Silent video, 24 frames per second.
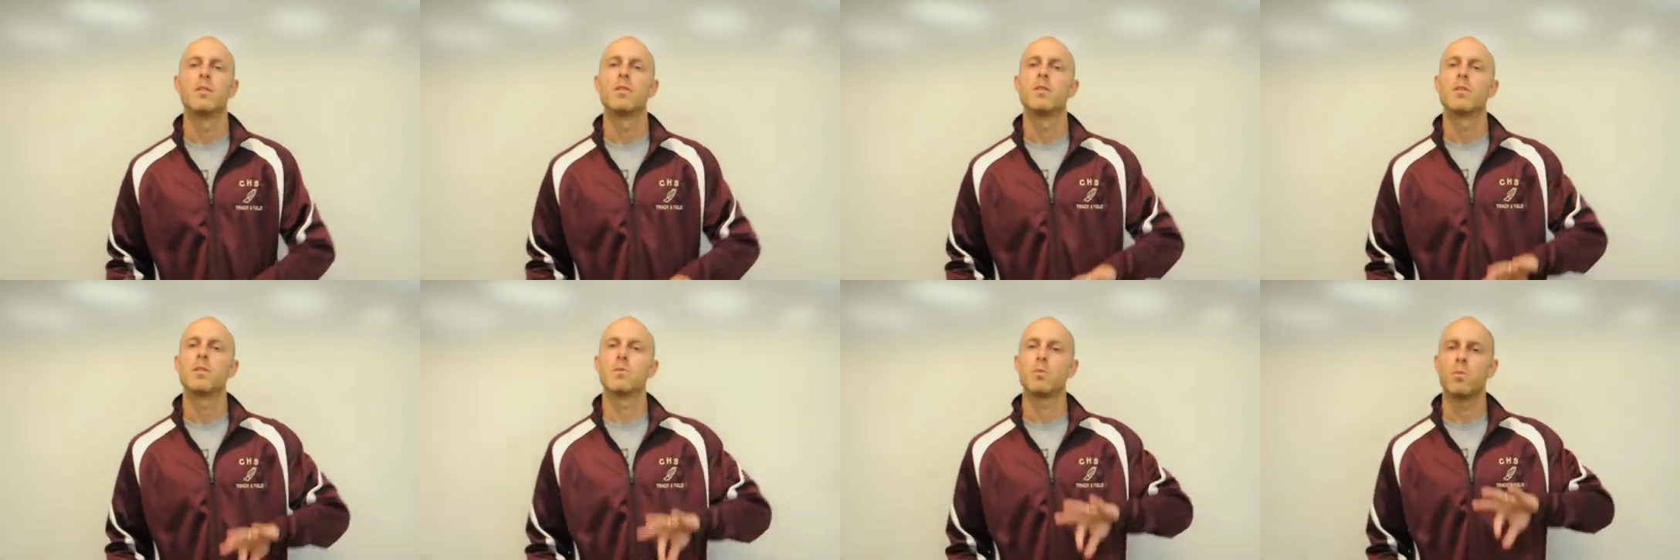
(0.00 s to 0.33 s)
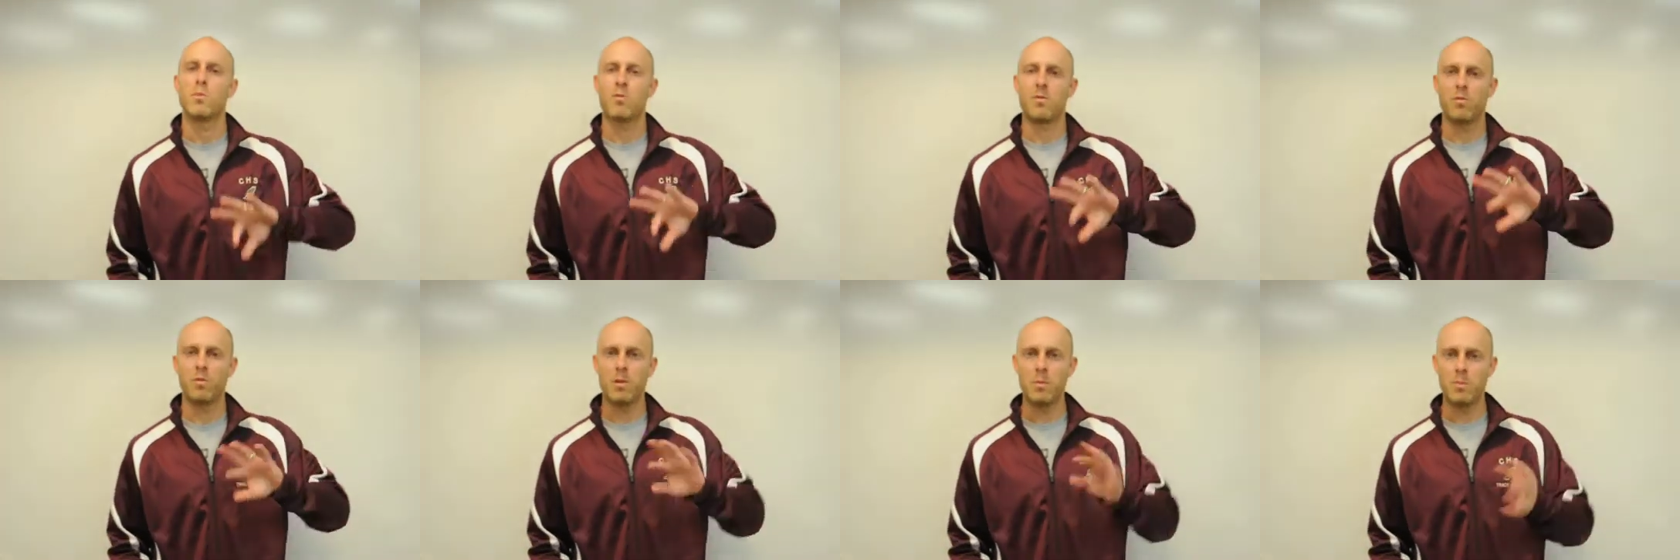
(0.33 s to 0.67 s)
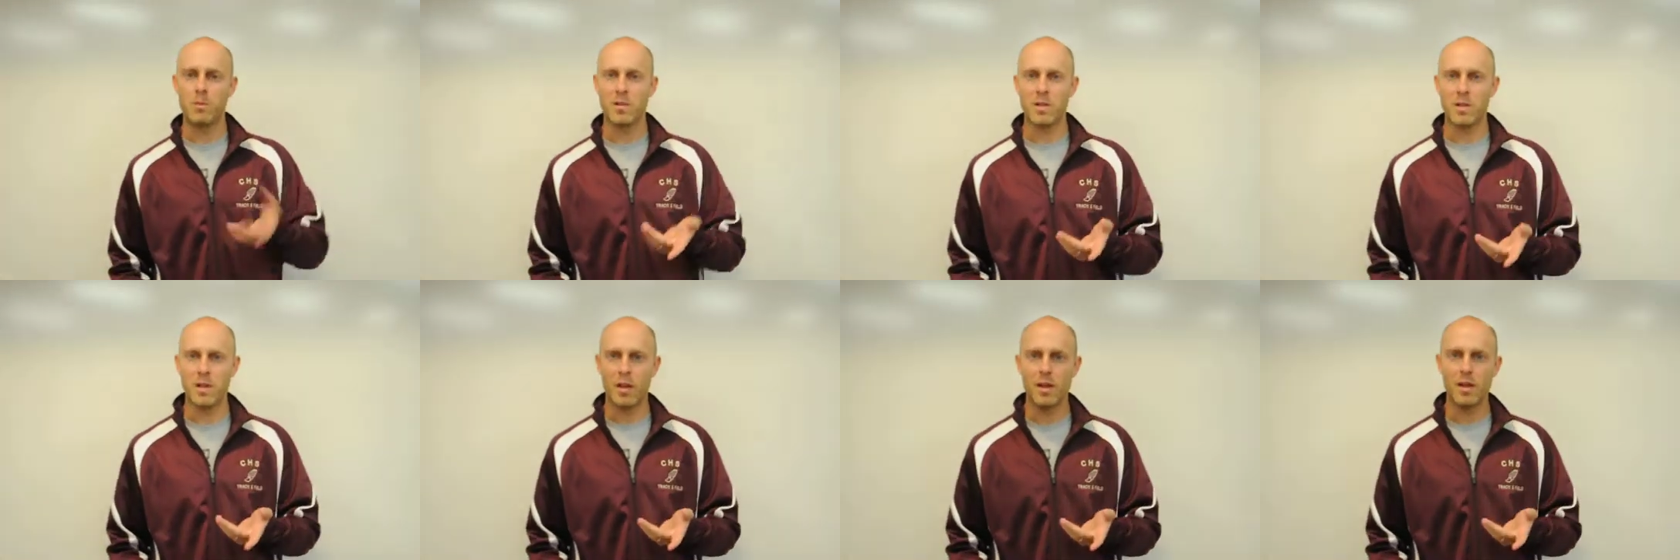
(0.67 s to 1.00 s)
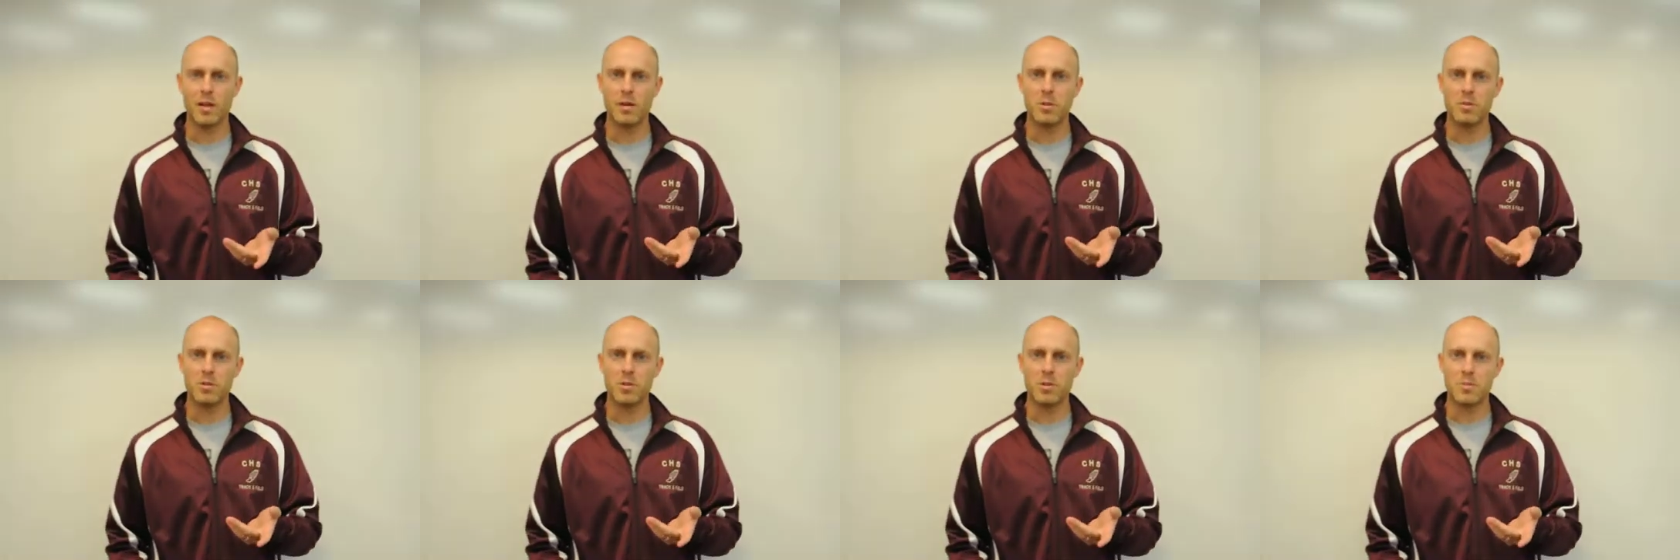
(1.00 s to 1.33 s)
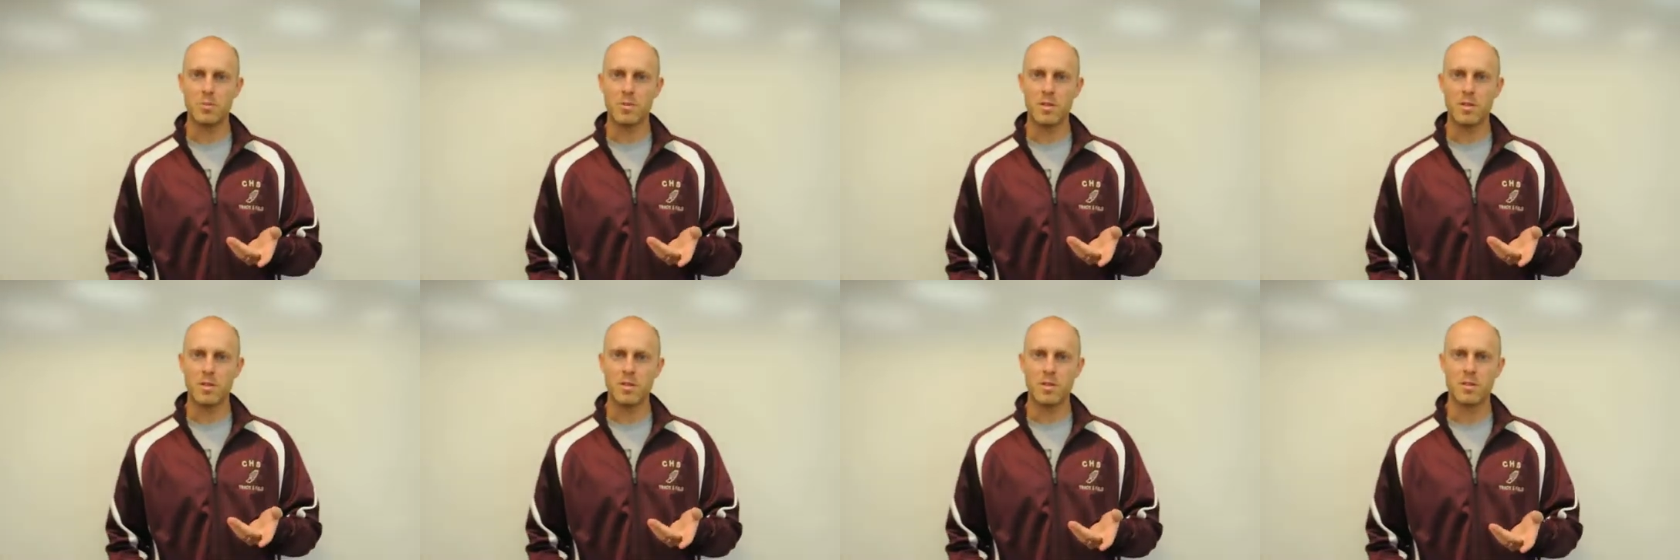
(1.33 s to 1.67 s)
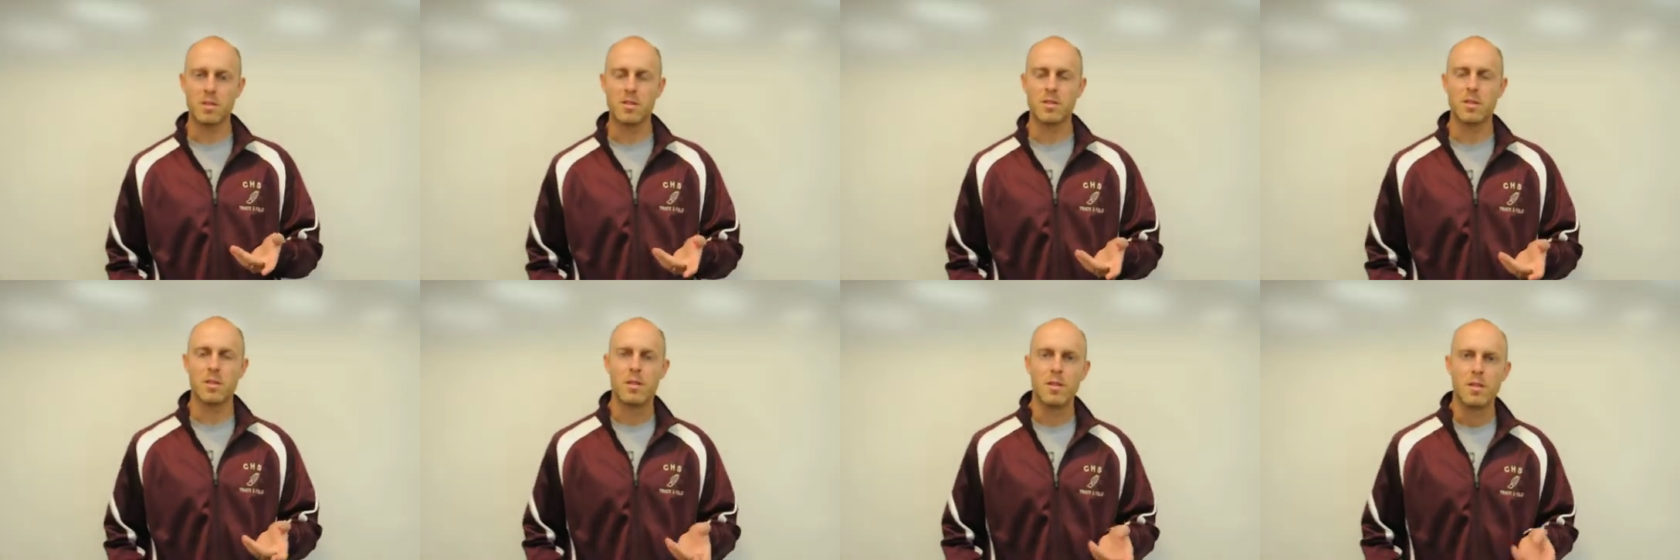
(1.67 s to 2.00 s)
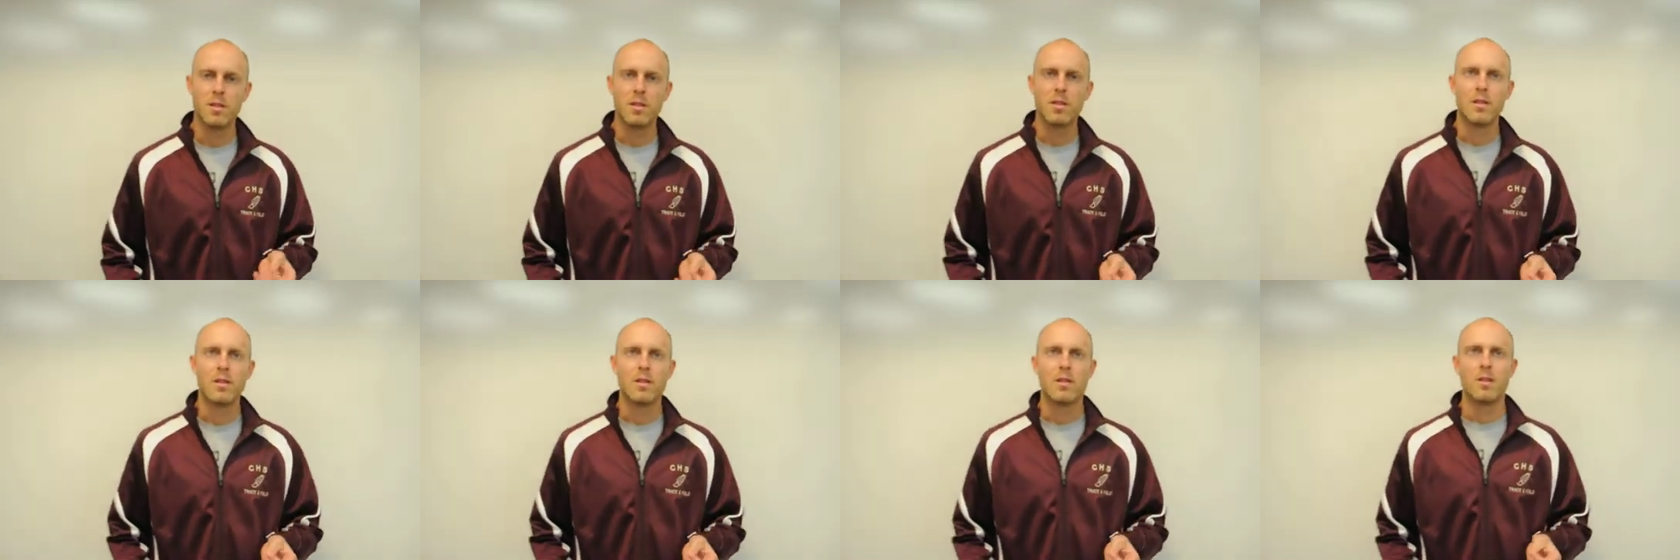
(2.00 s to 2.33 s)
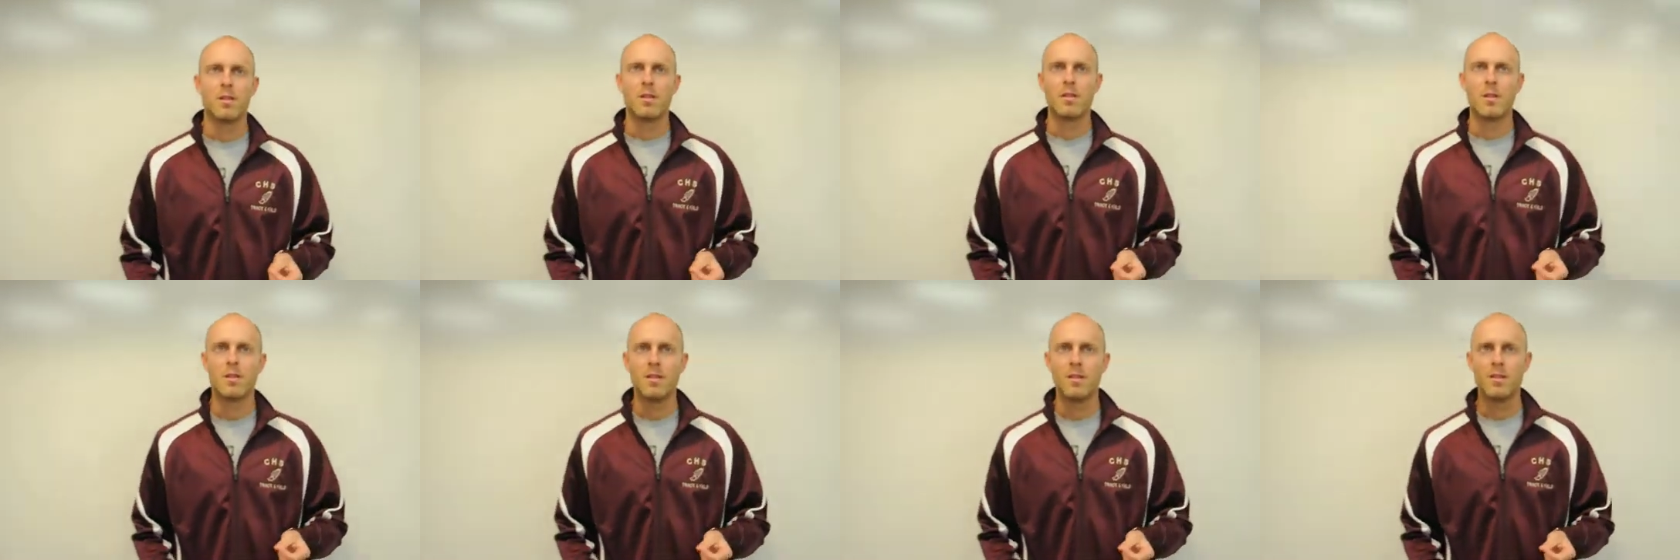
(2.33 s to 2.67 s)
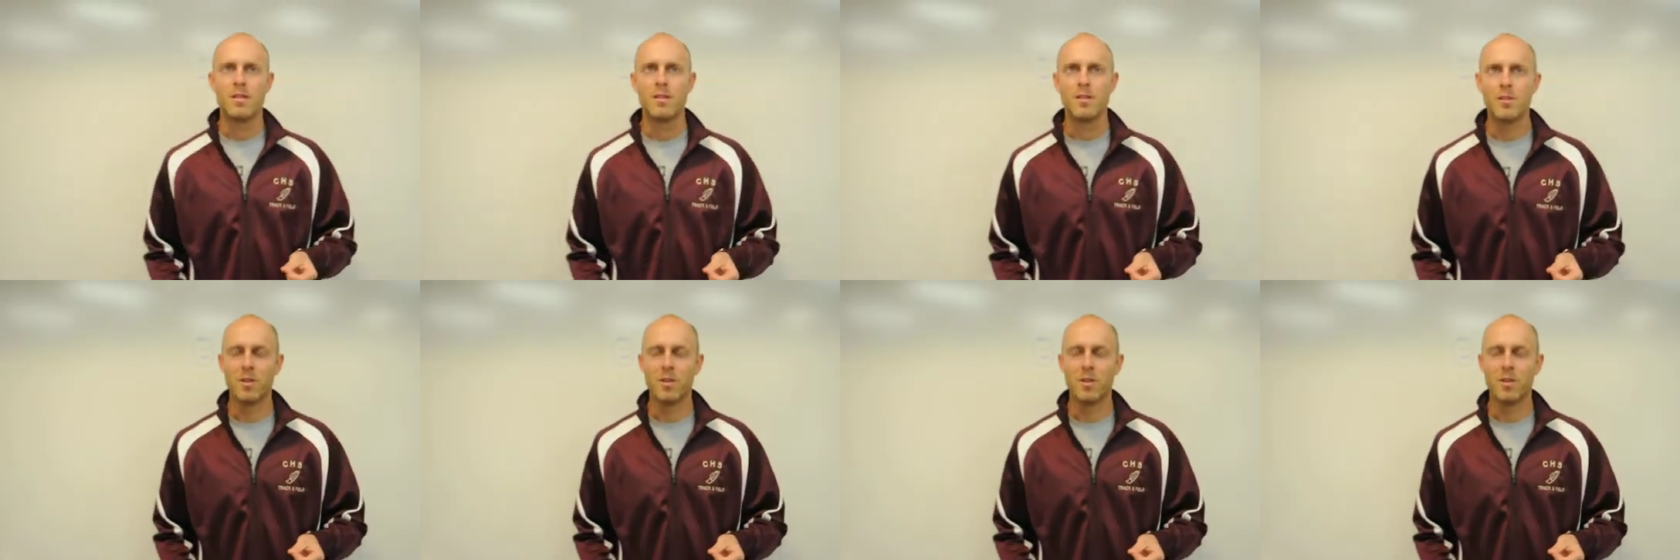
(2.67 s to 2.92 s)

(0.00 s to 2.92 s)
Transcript: So we're flipping that, which means you're